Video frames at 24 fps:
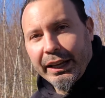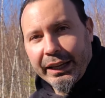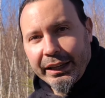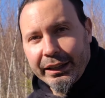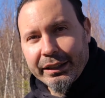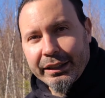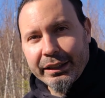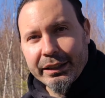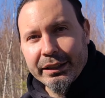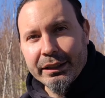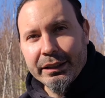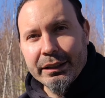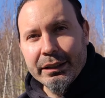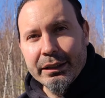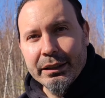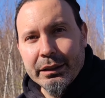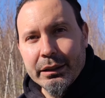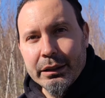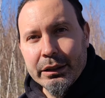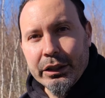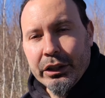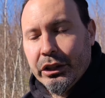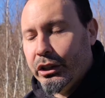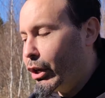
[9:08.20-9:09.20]
like.
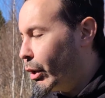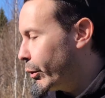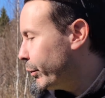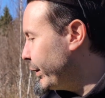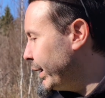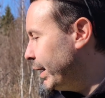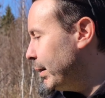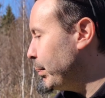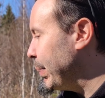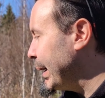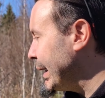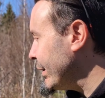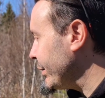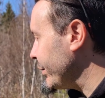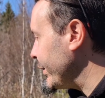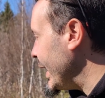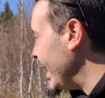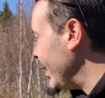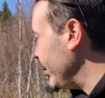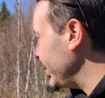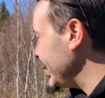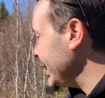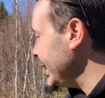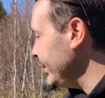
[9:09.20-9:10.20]
Right. But it's
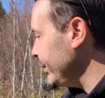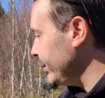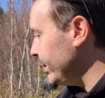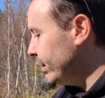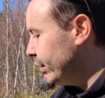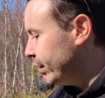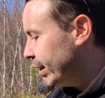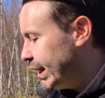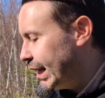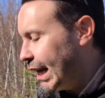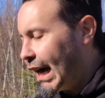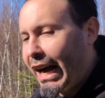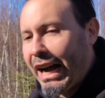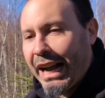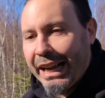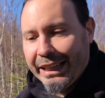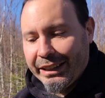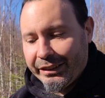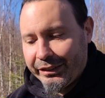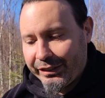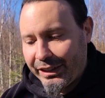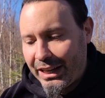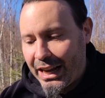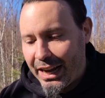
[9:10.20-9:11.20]
not pleasing to the eye.
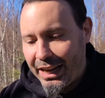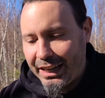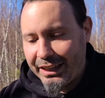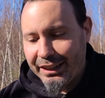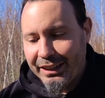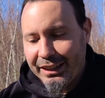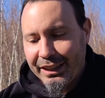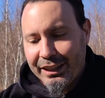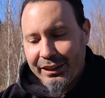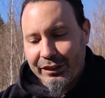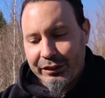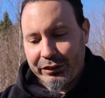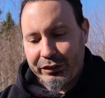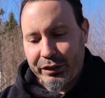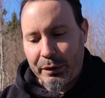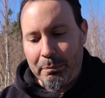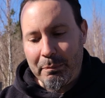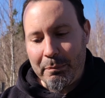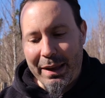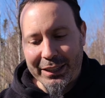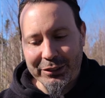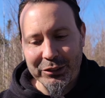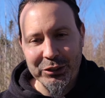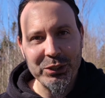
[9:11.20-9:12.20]
It's not
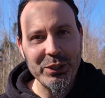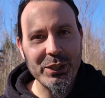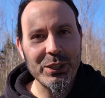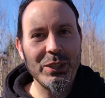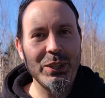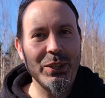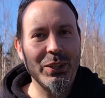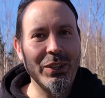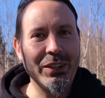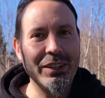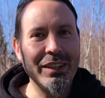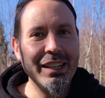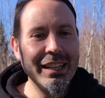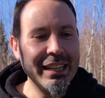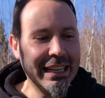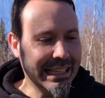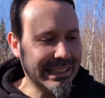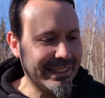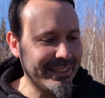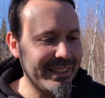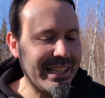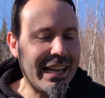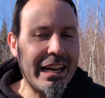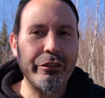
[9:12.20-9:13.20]
symmetrical.
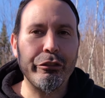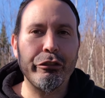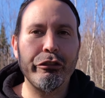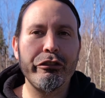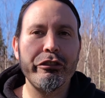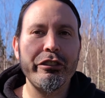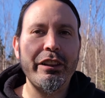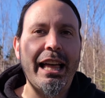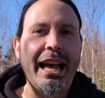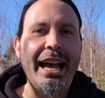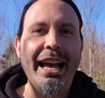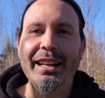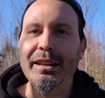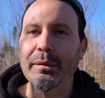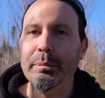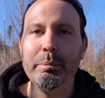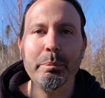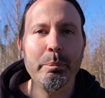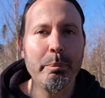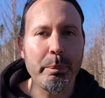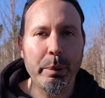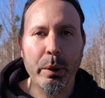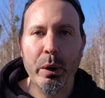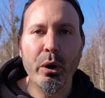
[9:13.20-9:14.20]
It's not flat
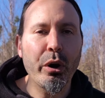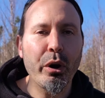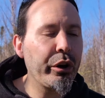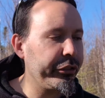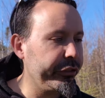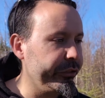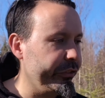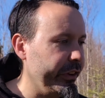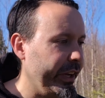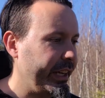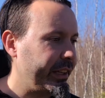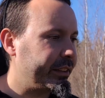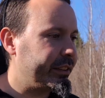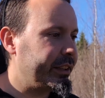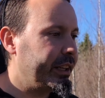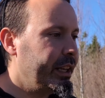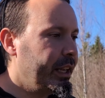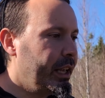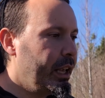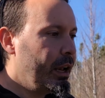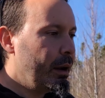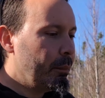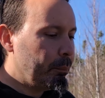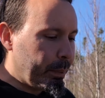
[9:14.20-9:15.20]
and perfect.
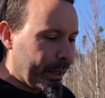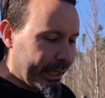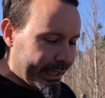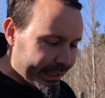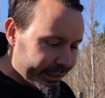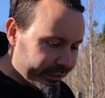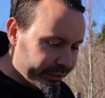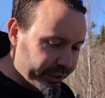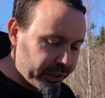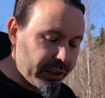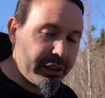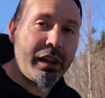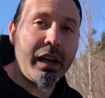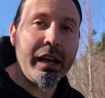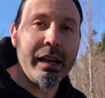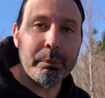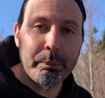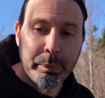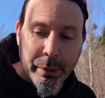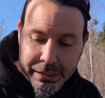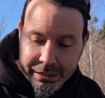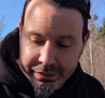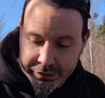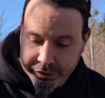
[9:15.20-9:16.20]
But lush and
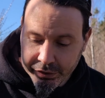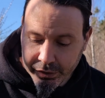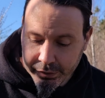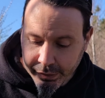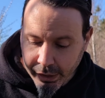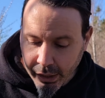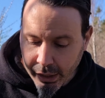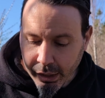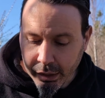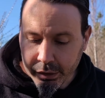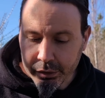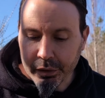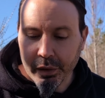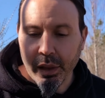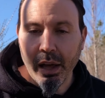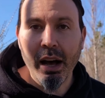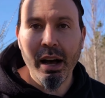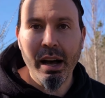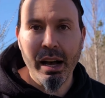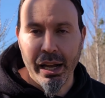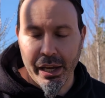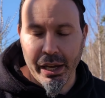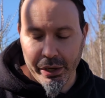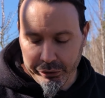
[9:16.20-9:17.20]
green. But it's
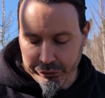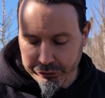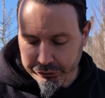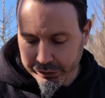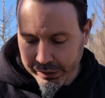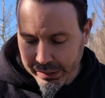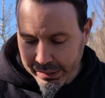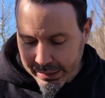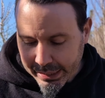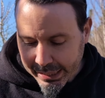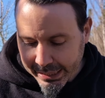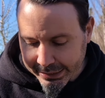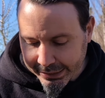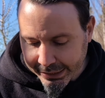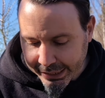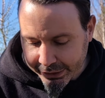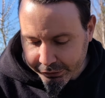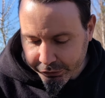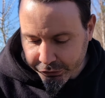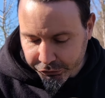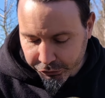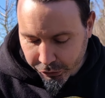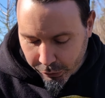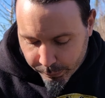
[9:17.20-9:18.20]
alive. And it
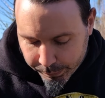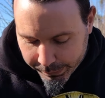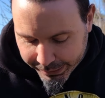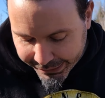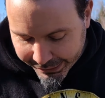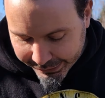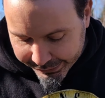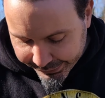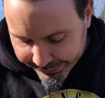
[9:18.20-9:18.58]
has so many